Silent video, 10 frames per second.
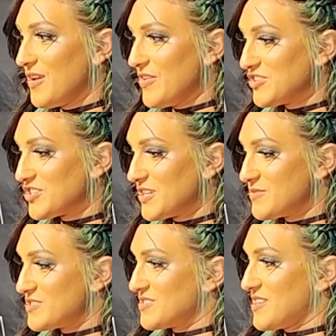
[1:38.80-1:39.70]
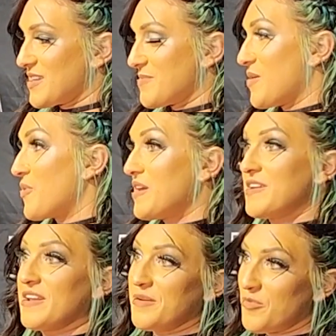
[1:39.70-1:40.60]
eventually it was just like, I'm not waiting
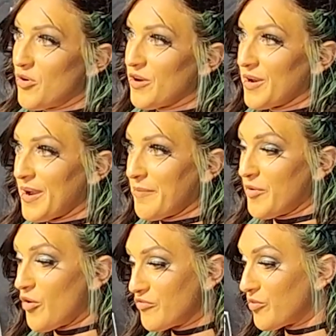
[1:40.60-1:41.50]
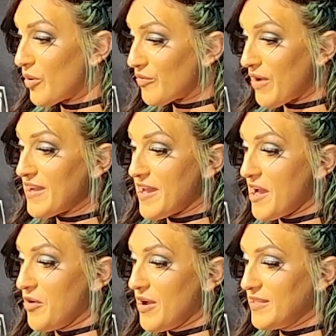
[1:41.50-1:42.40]
anymore, I'm going for it right now.